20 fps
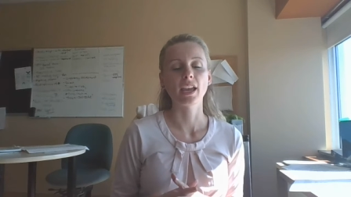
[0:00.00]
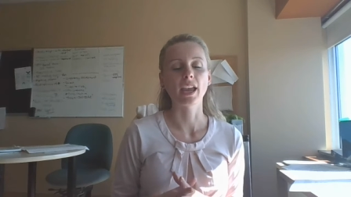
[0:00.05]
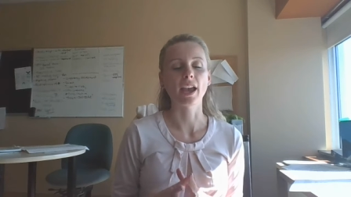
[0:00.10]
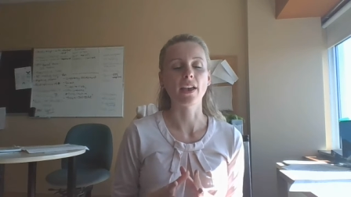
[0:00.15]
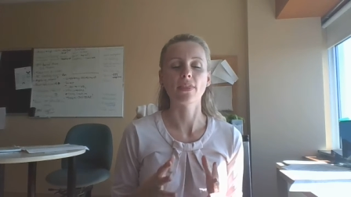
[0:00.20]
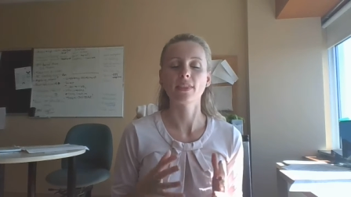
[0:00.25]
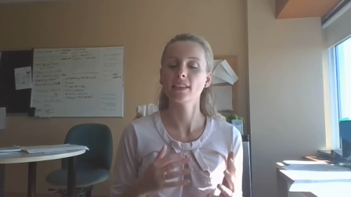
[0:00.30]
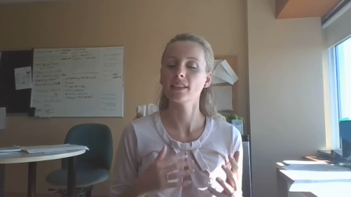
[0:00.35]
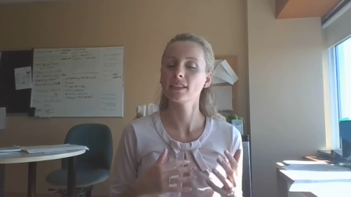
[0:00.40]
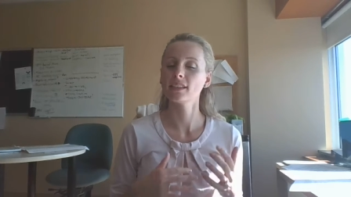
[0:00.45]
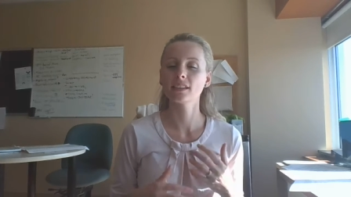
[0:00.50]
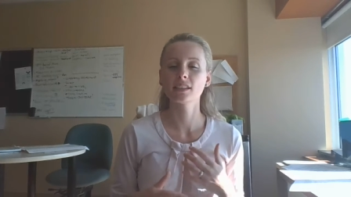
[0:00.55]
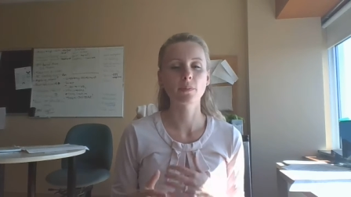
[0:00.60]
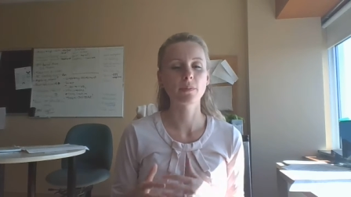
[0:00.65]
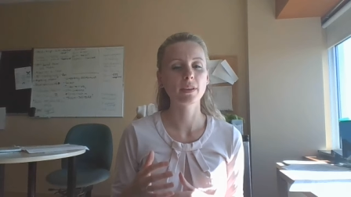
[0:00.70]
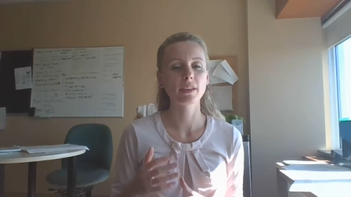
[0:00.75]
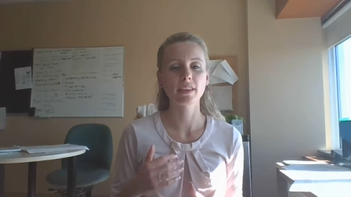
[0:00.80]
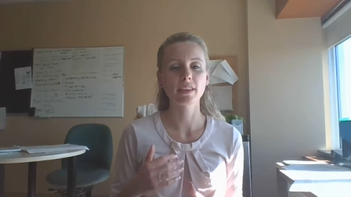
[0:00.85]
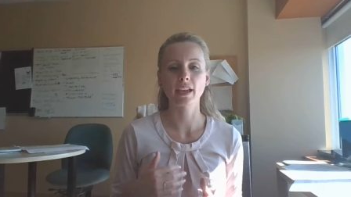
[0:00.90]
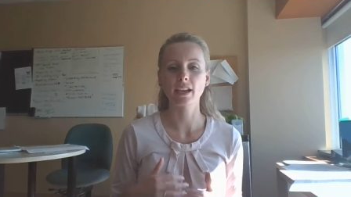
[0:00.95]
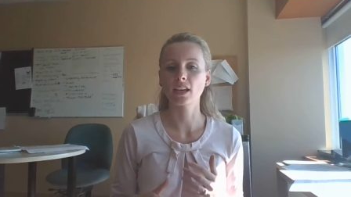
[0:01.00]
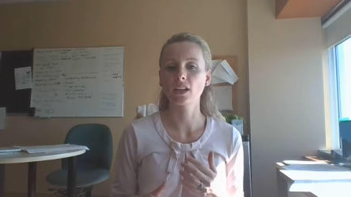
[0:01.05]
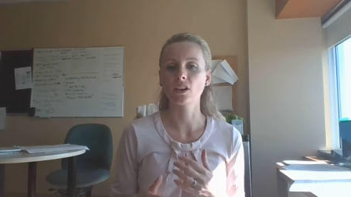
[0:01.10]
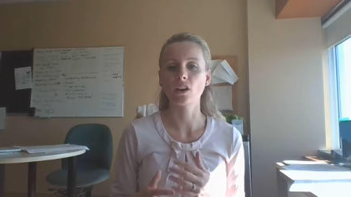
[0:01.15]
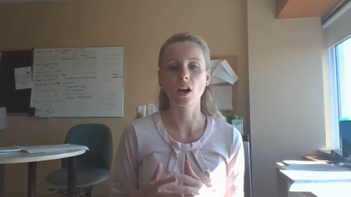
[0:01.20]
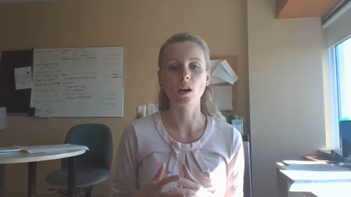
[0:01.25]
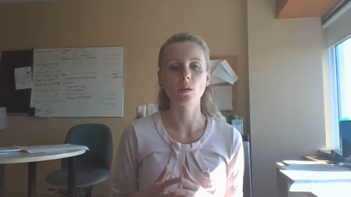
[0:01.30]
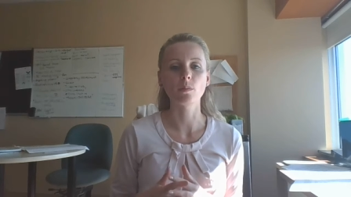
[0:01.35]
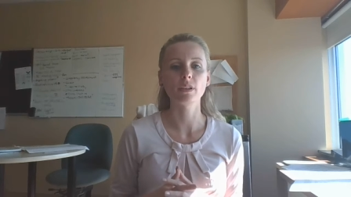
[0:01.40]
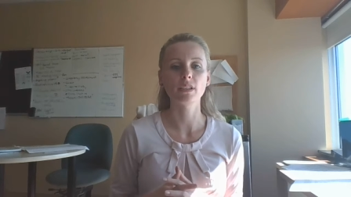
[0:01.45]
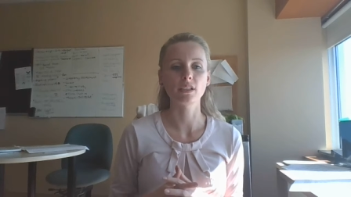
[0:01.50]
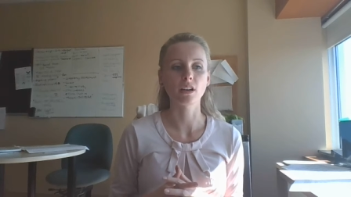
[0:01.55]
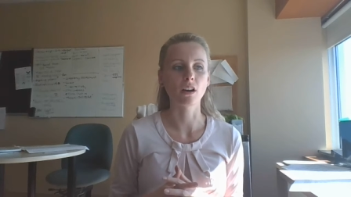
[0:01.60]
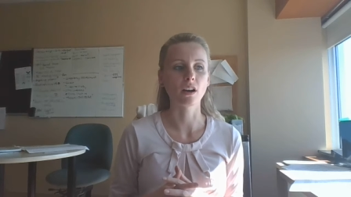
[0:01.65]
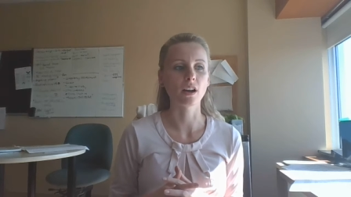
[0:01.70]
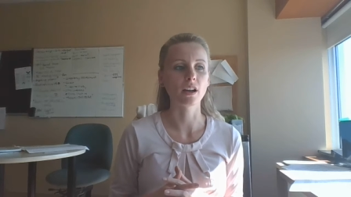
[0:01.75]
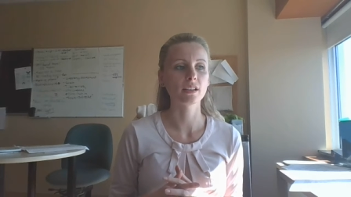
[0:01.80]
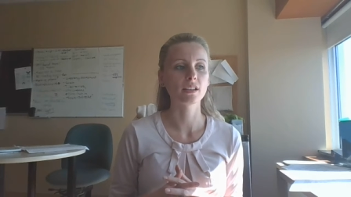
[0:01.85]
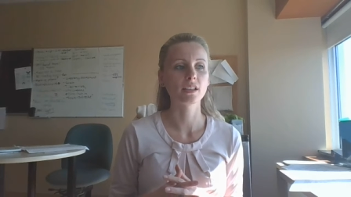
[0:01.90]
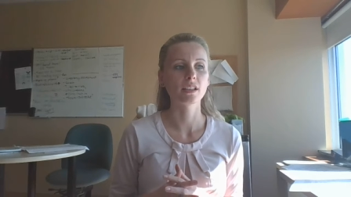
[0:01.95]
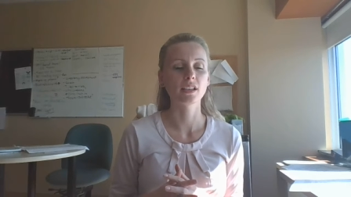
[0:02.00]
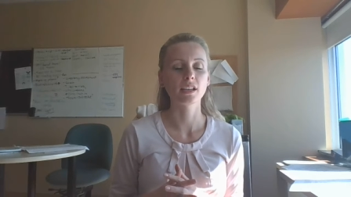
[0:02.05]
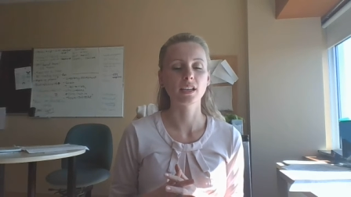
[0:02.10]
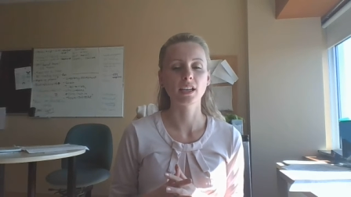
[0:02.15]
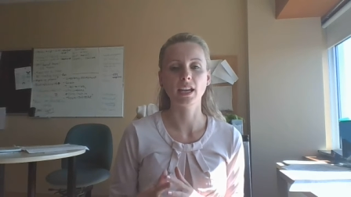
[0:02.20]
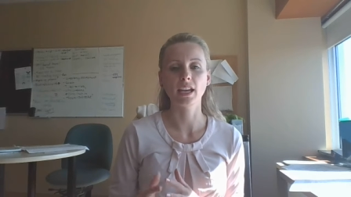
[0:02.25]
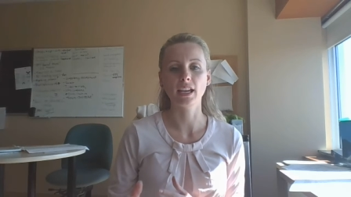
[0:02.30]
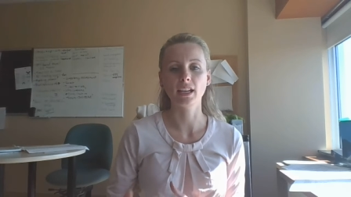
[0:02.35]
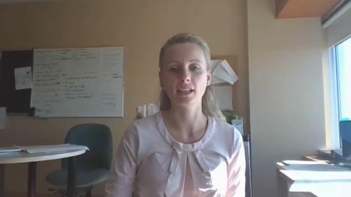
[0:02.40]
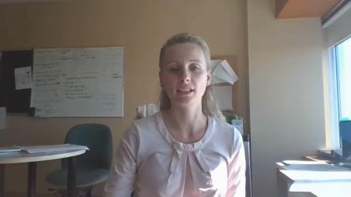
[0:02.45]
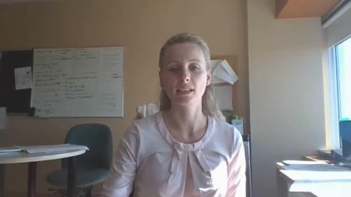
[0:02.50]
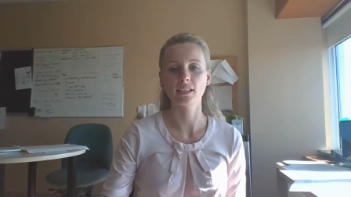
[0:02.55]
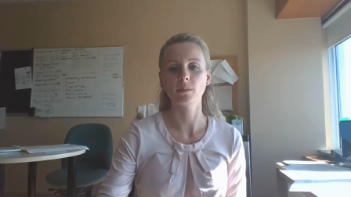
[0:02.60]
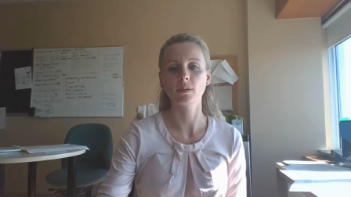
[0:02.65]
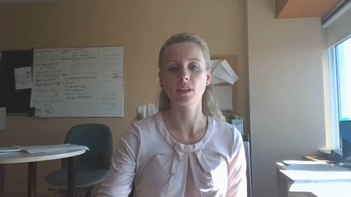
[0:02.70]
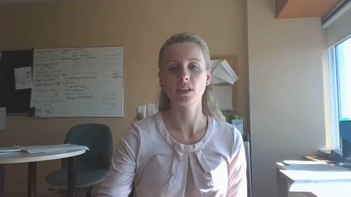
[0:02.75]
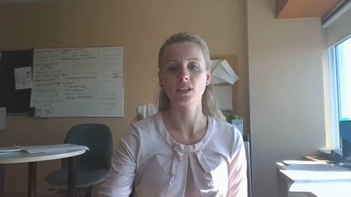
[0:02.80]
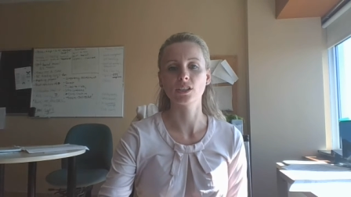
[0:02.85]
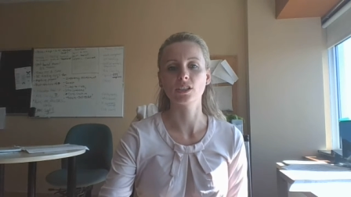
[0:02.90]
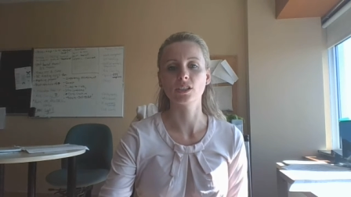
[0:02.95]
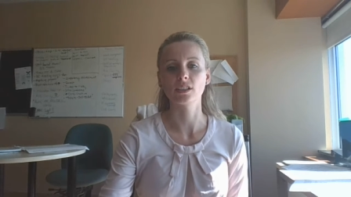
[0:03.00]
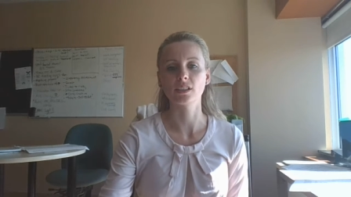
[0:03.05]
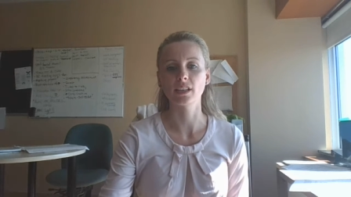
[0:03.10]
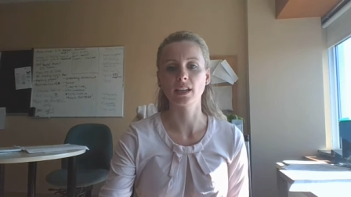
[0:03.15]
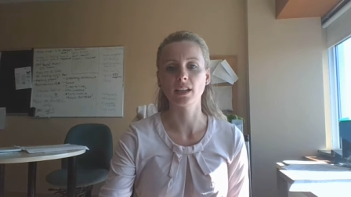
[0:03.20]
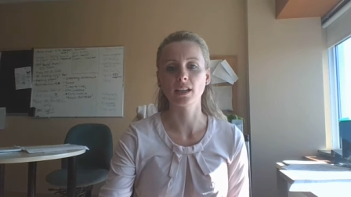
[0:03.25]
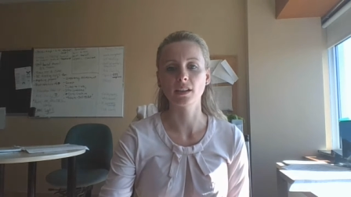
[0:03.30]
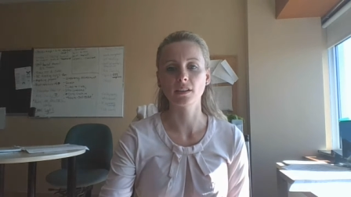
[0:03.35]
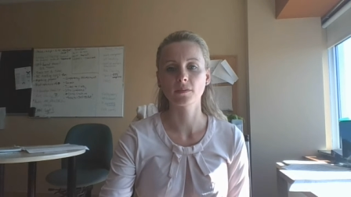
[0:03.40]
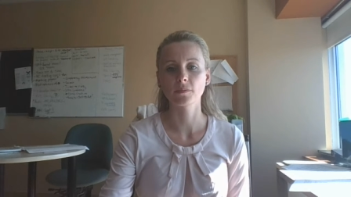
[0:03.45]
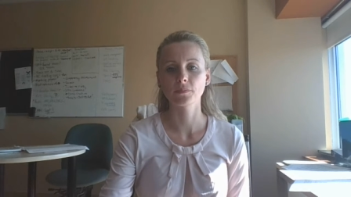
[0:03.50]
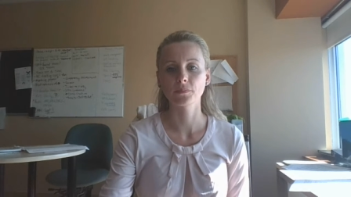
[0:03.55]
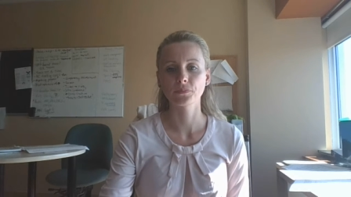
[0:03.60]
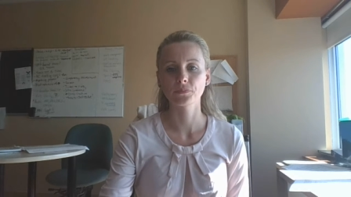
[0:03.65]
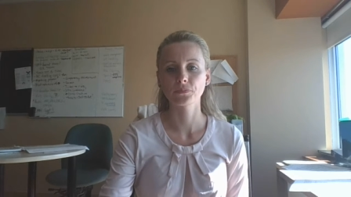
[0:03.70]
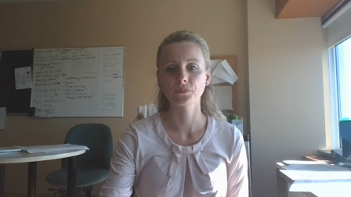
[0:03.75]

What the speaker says: And this is something that cannot be taught in a simulation setting.